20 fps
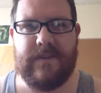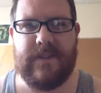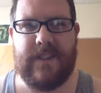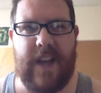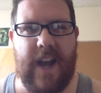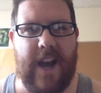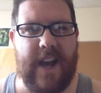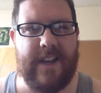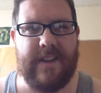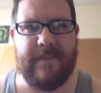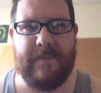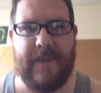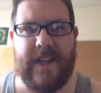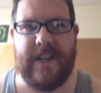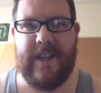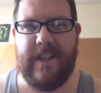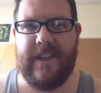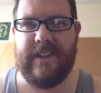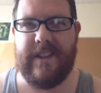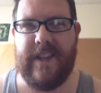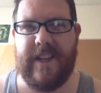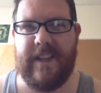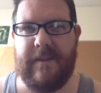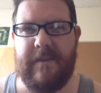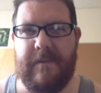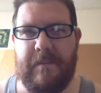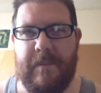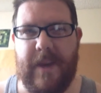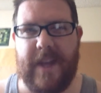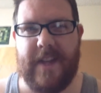kind of being like
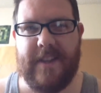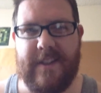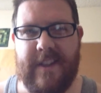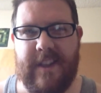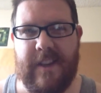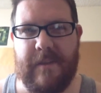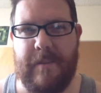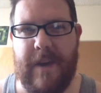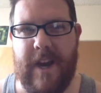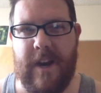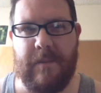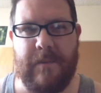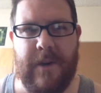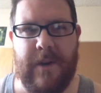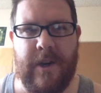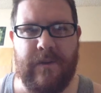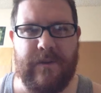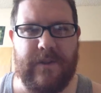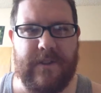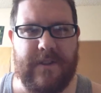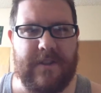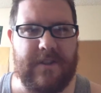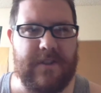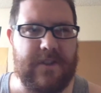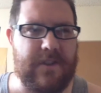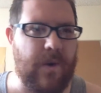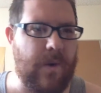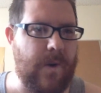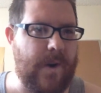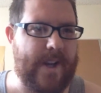basic bare bones
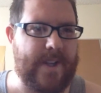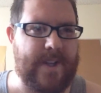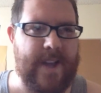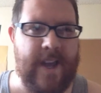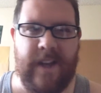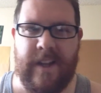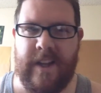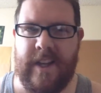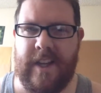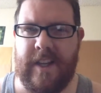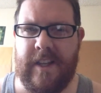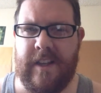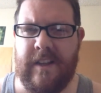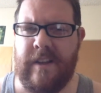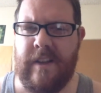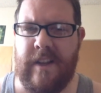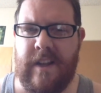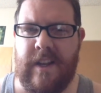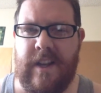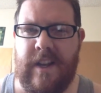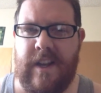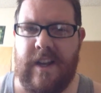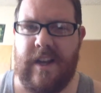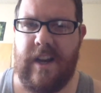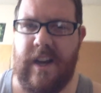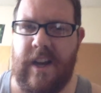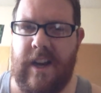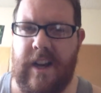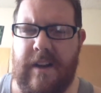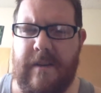storytelling.
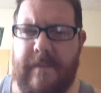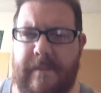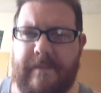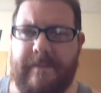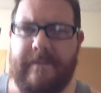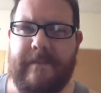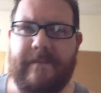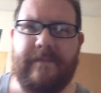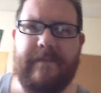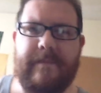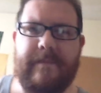And